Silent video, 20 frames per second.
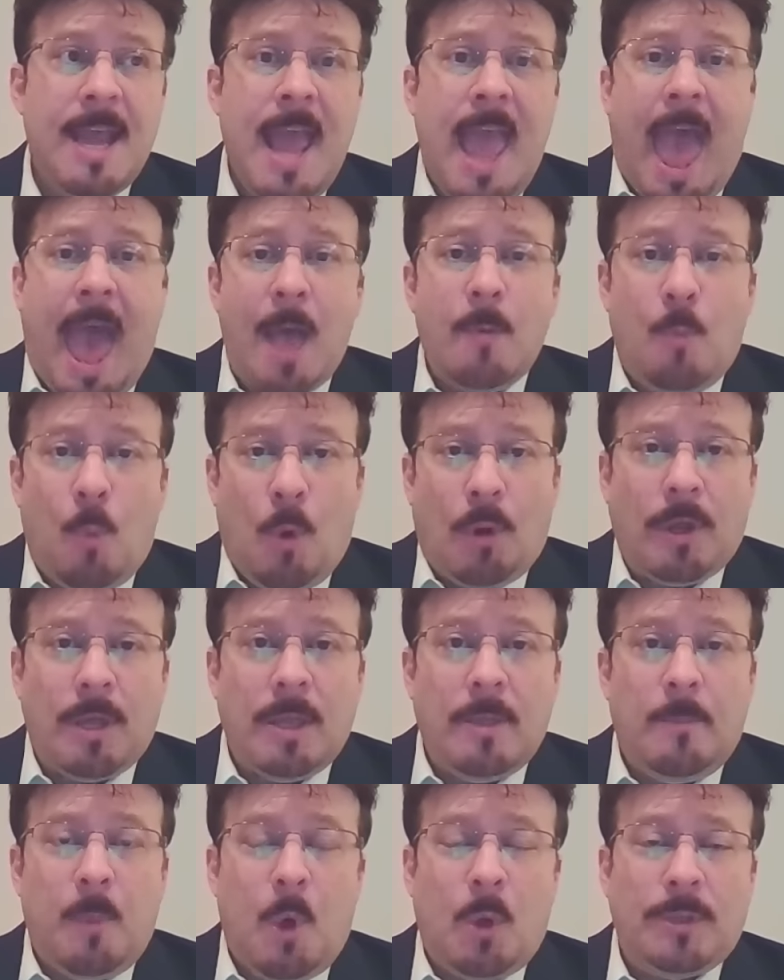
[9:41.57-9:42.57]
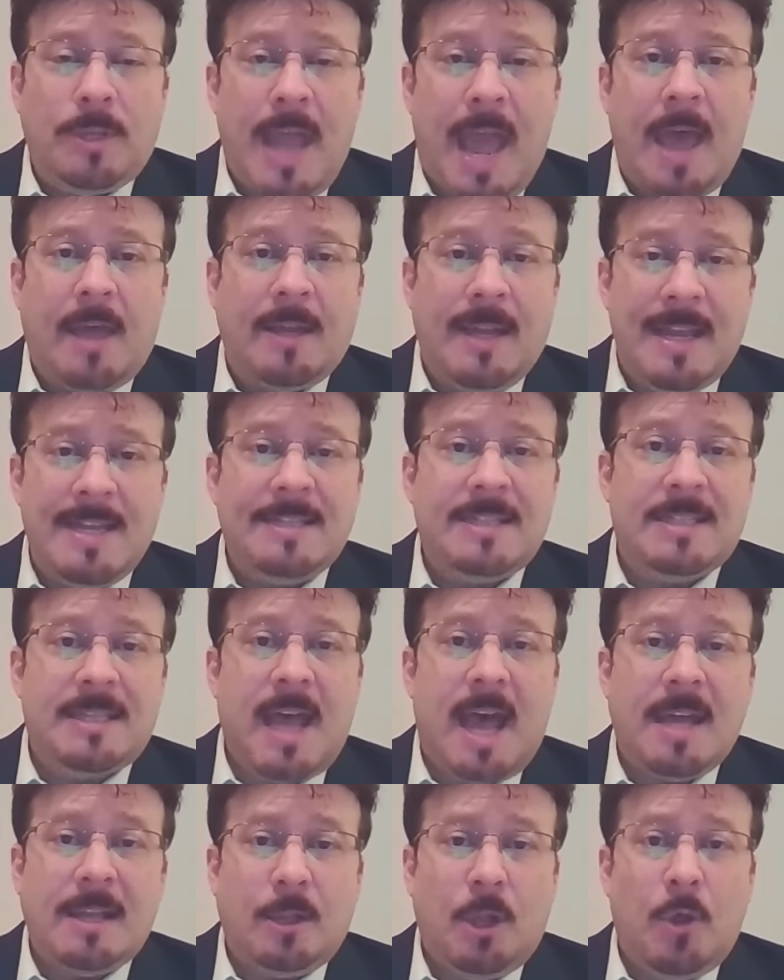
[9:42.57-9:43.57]
and working the ball down
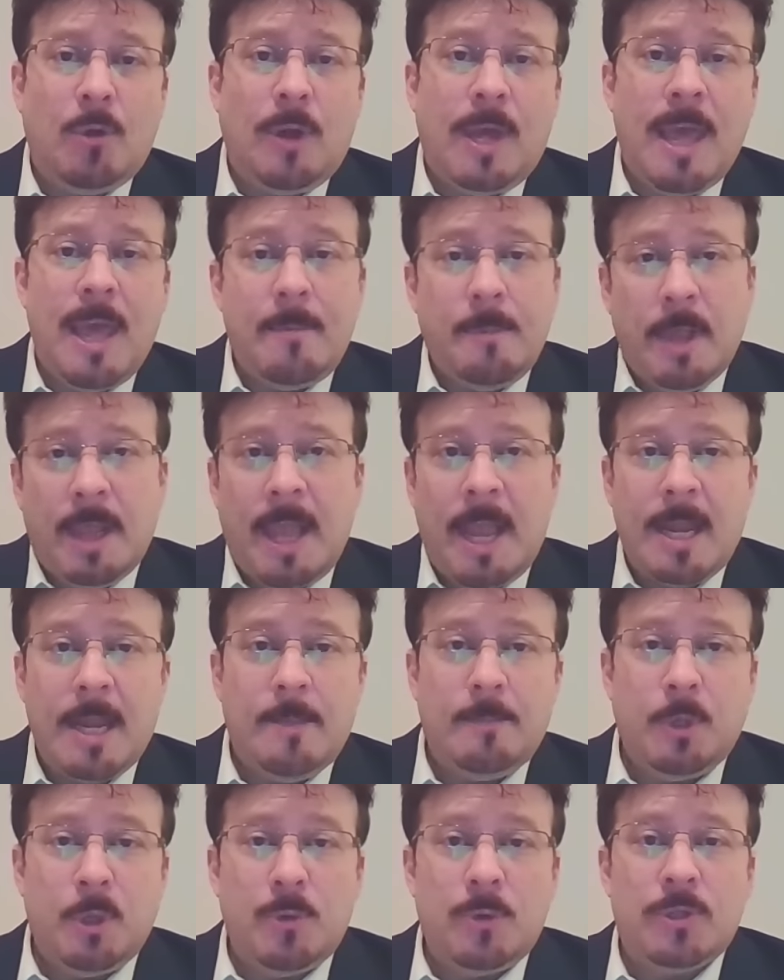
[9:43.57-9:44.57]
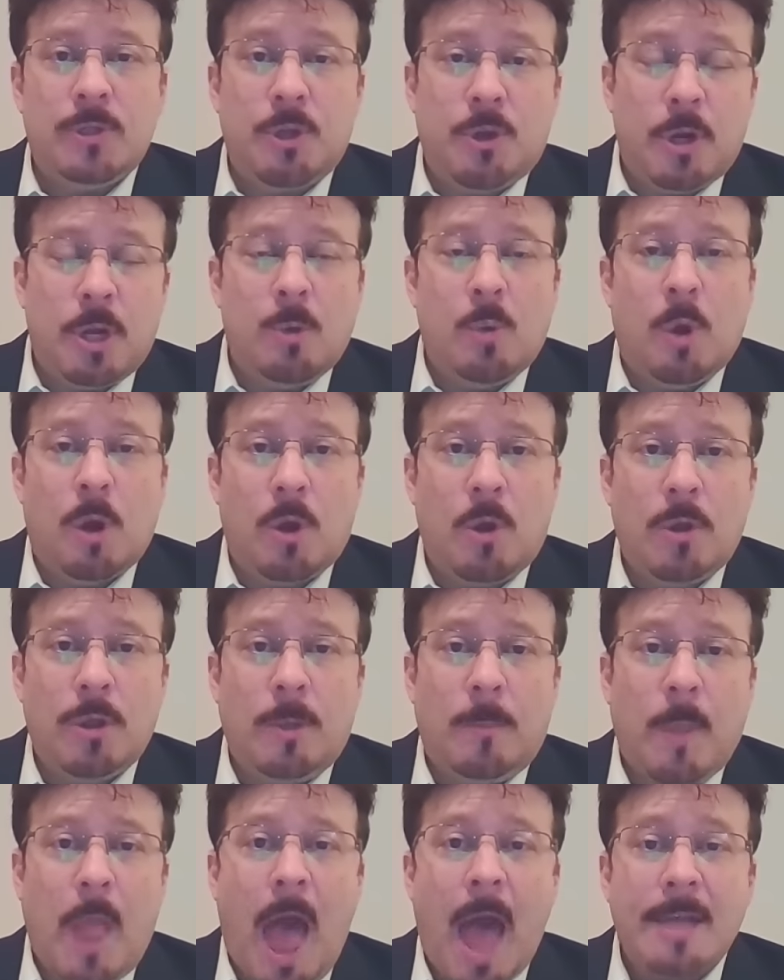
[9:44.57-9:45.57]
inside low to him and letting him do his dirty work on the
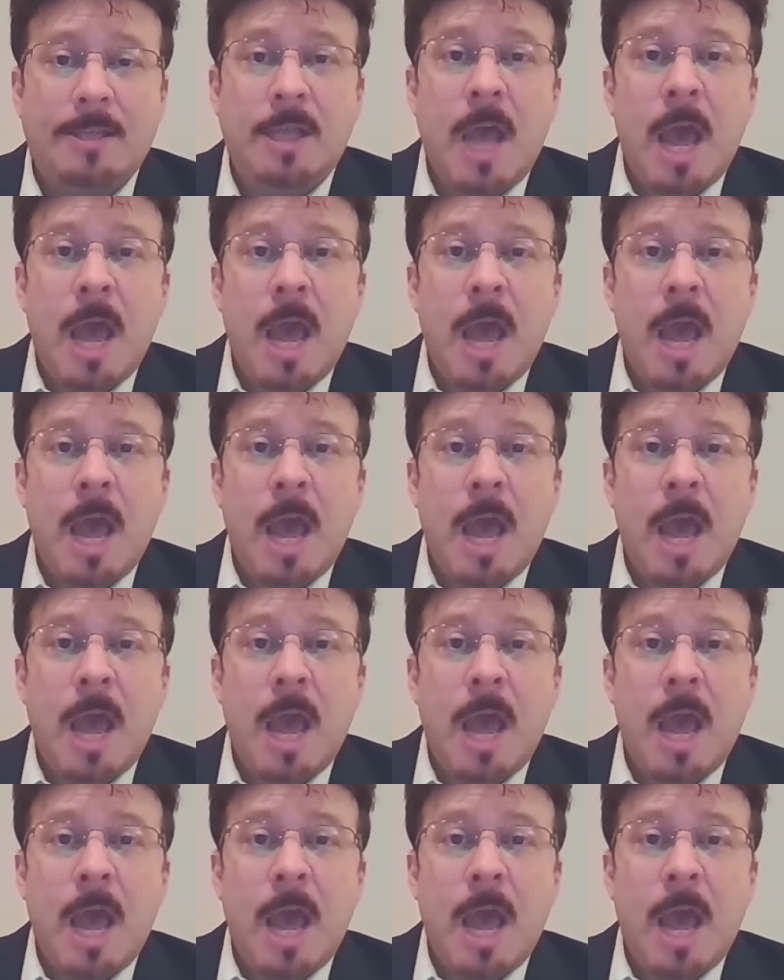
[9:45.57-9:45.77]
blocks.